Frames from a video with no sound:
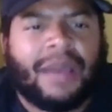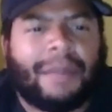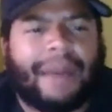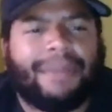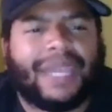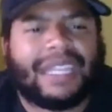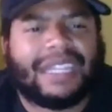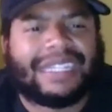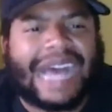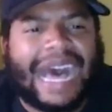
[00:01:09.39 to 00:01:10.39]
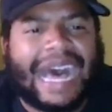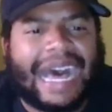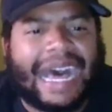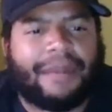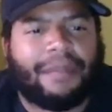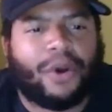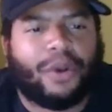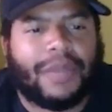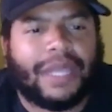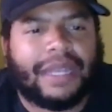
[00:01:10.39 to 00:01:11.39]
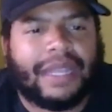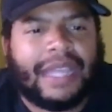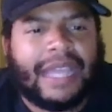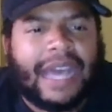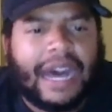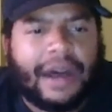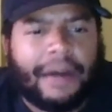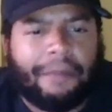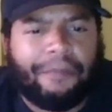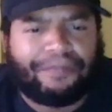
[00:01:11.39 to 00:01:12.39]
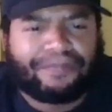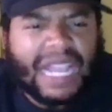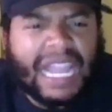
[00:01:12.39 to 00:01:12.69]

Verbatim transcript: my biggest aha moment um,